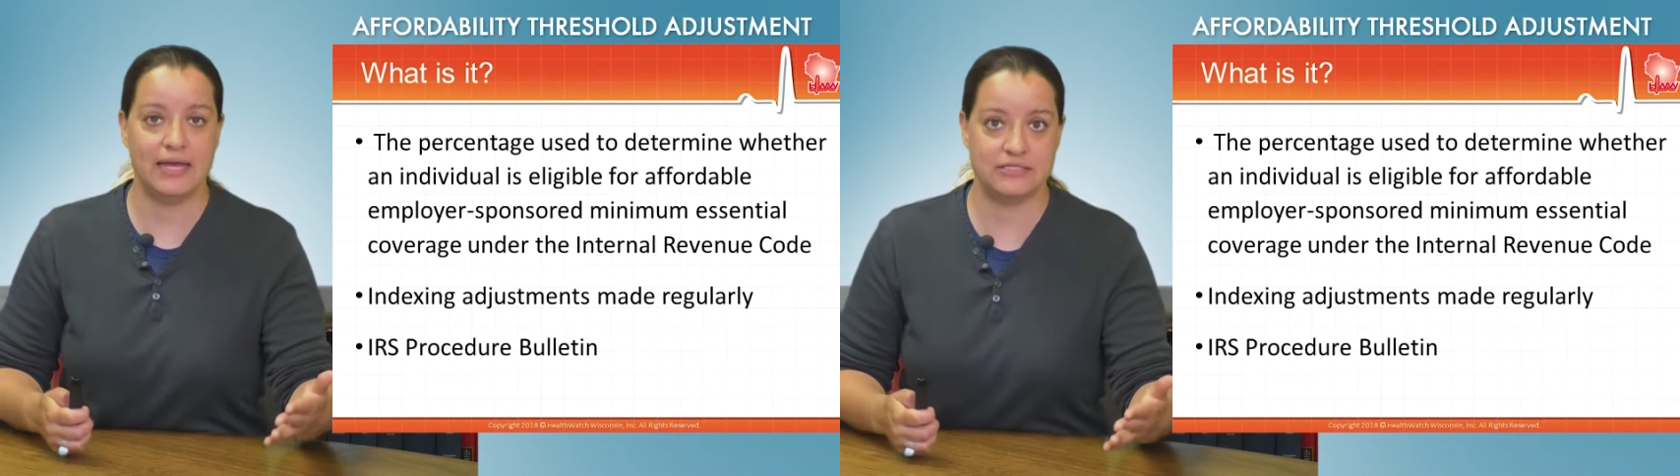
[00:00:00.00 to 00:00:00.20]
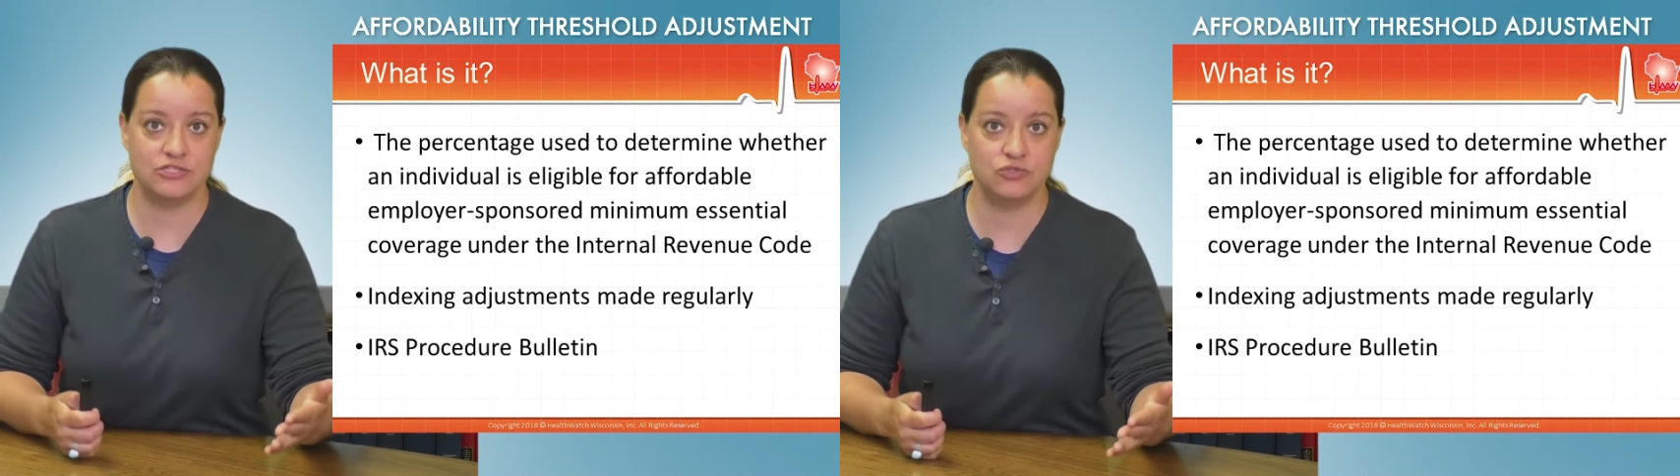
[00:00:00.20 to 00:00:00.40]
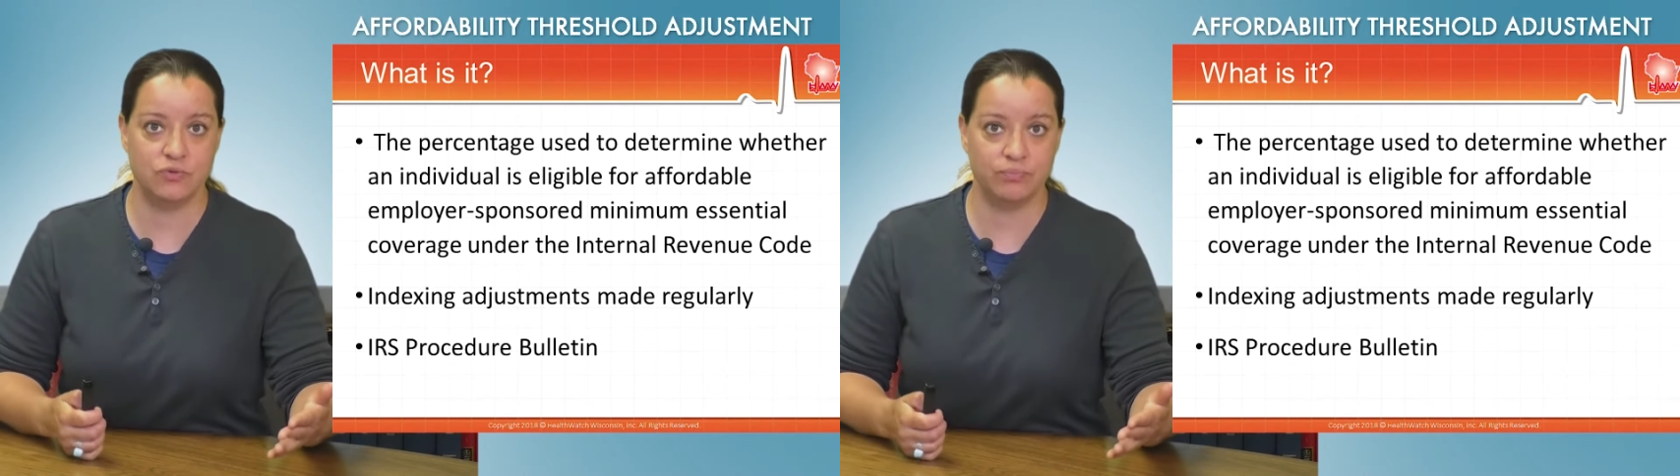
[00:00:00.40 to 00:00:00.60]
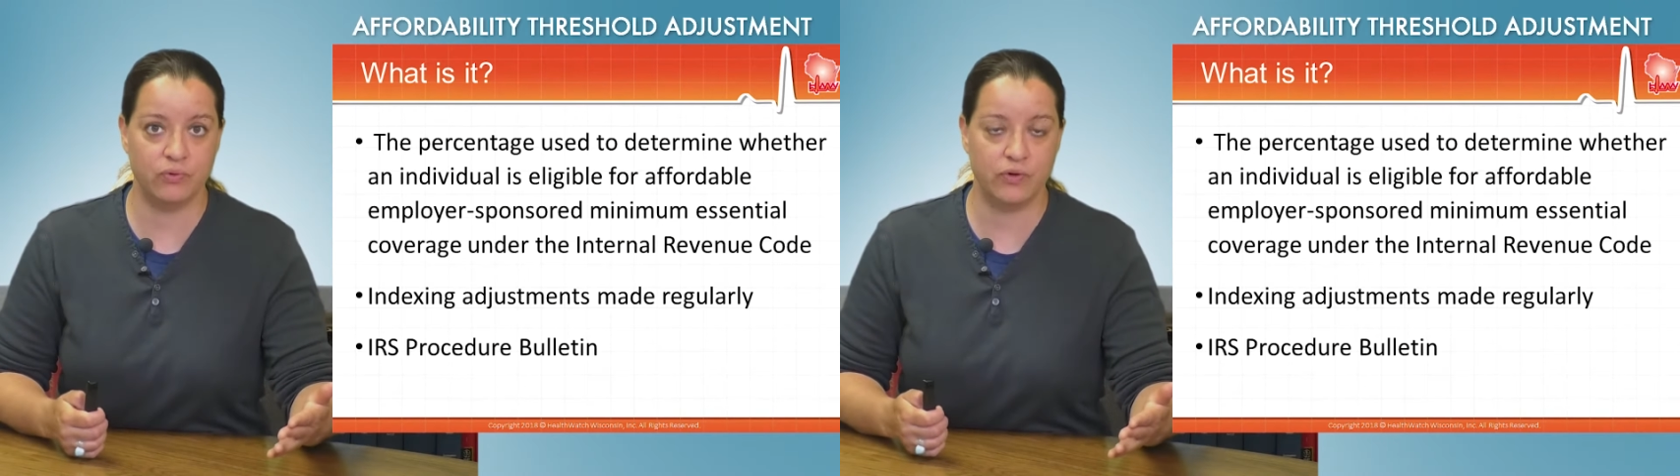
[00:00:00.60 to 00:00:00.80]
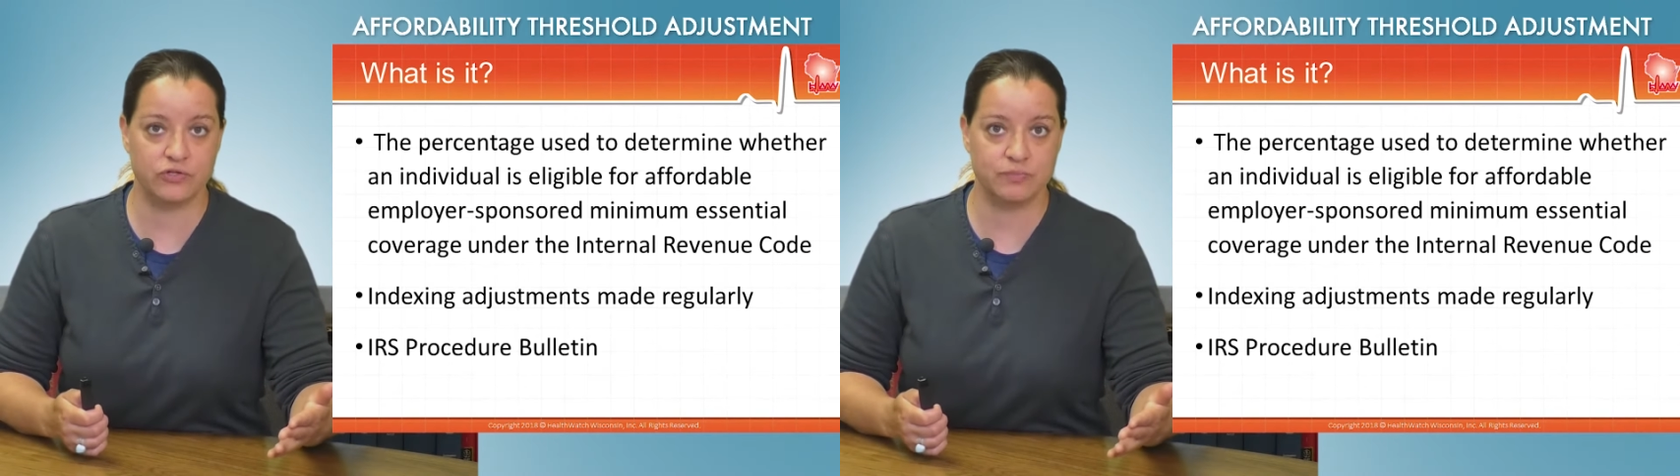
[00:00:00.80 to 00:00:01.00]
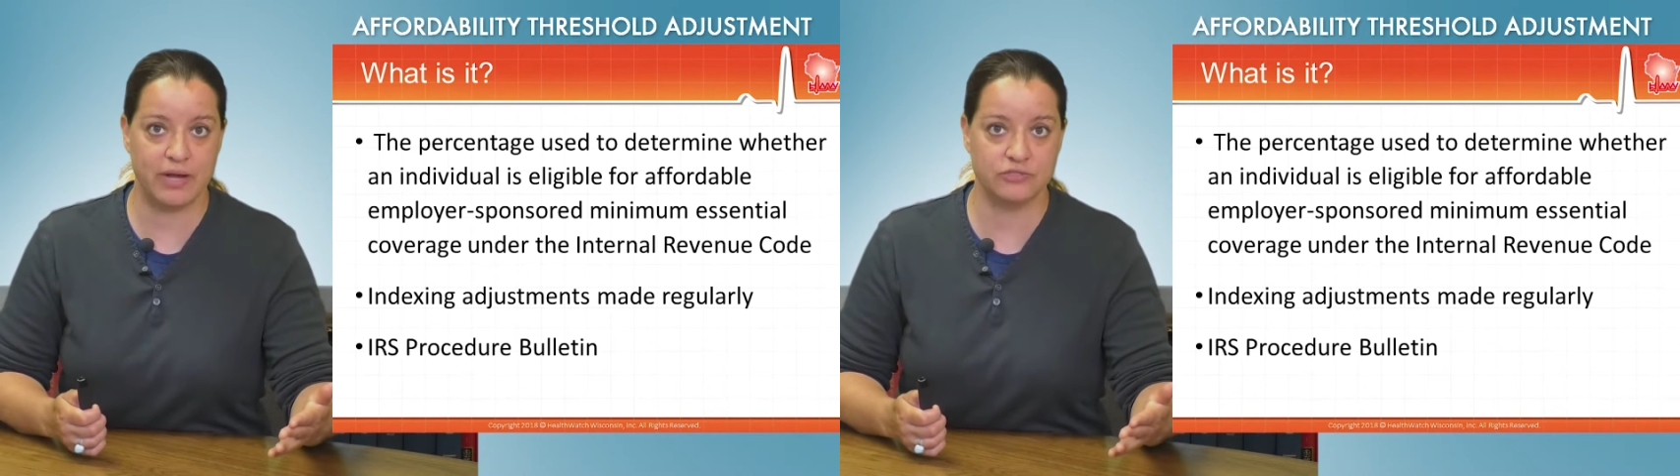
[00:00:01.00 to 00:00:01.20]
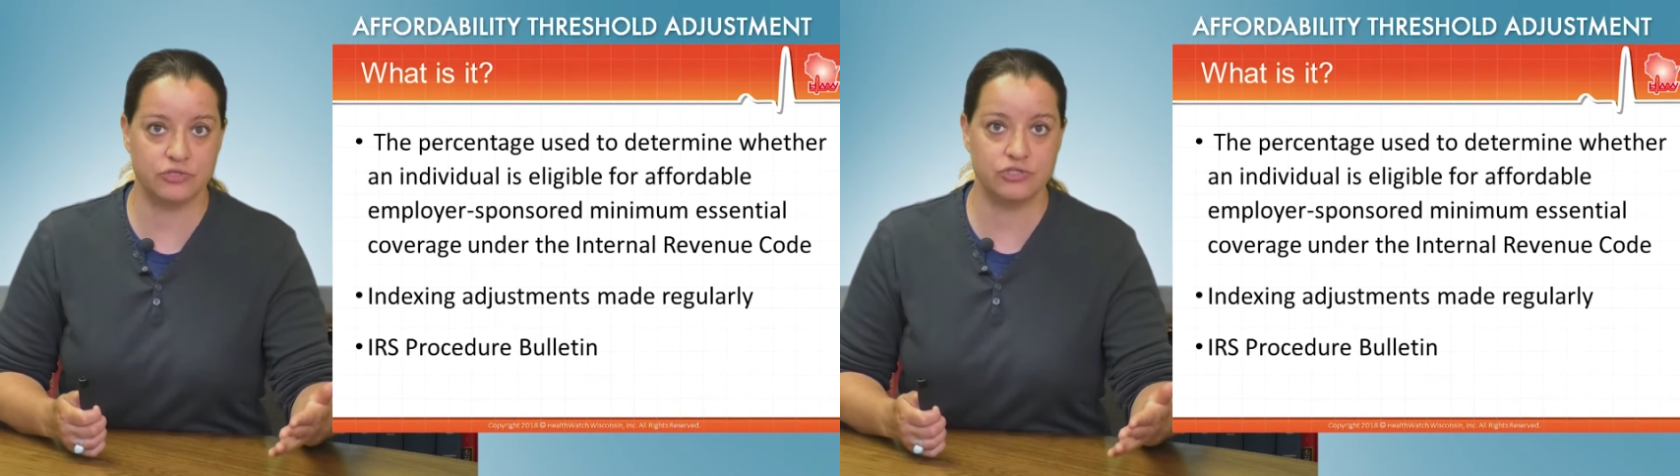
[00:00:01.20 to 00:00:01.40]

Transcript: access to employer-sponsored